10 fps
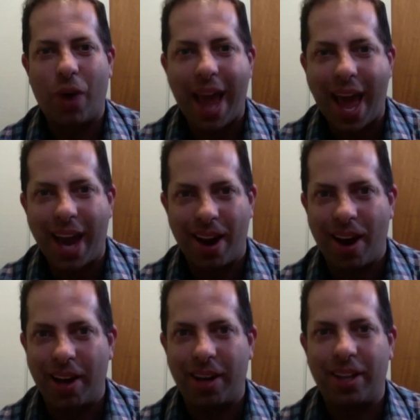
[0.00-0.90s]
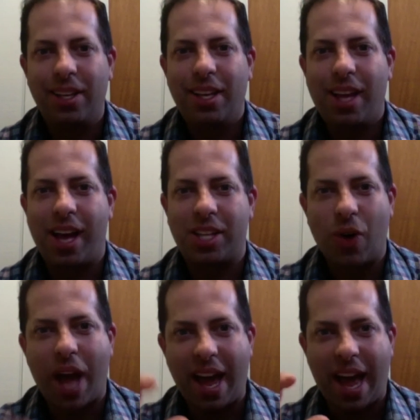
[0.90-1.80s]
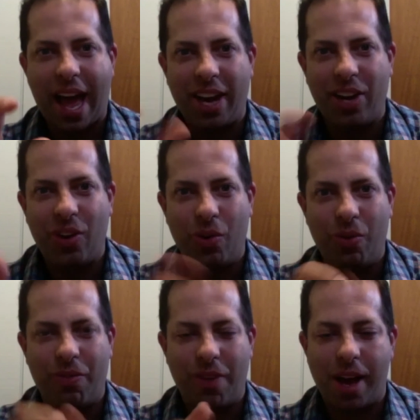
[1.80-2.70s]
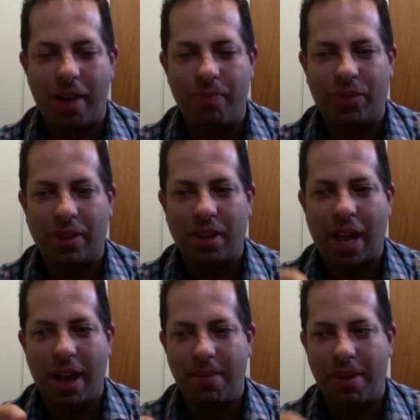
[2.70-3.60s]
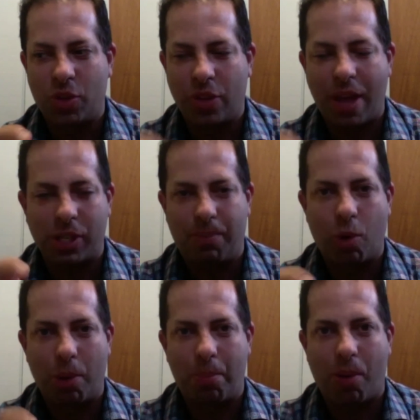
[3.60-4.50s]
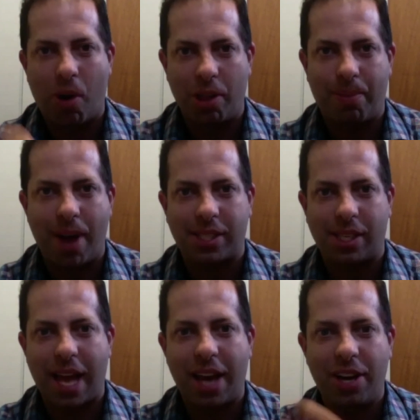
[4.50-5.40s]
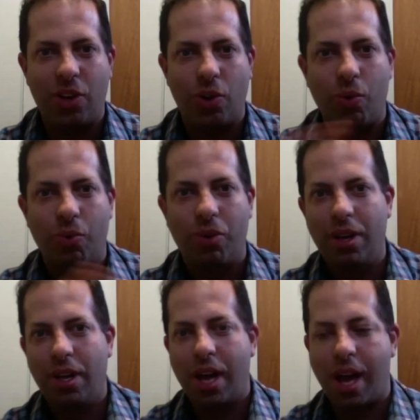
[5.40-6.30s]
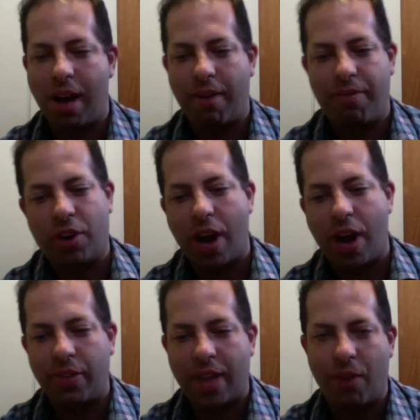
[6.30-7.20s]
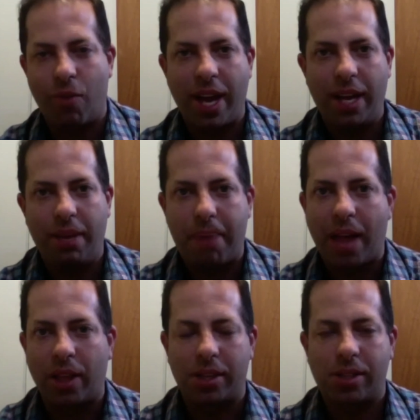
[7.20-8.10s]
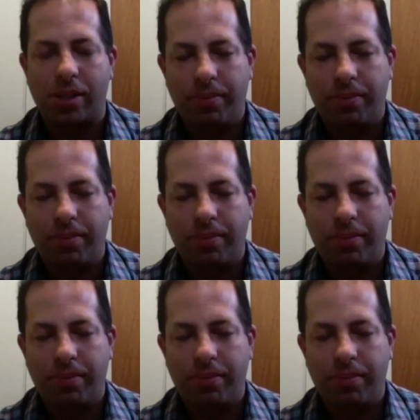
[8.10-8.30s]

had it on. So how did you, I'm sure that was an important part of the process. How did you figure out that right balance?